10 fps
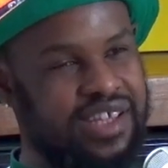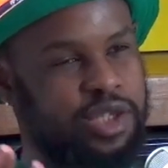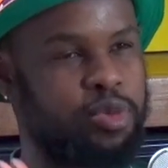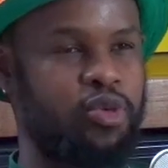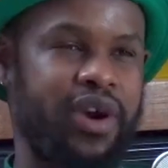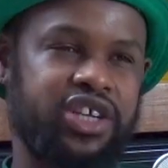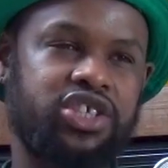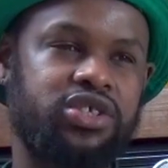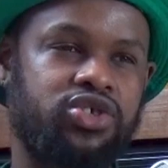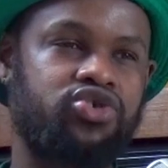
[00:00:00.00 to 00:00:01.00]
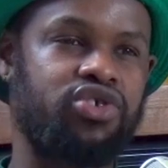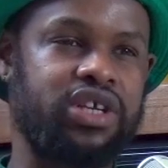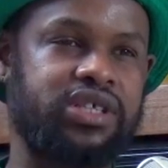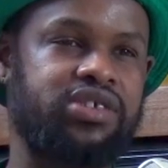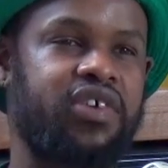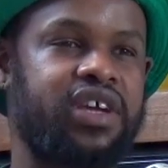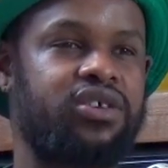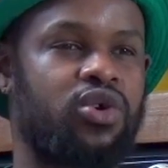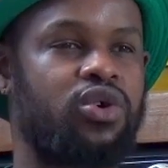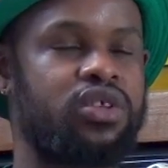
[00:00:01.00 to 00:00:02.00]
inspiration streaks, if
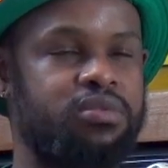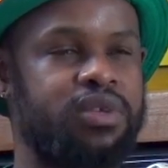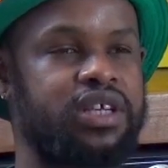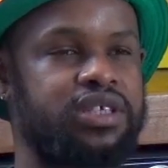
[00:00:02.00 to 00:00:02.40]
I can call them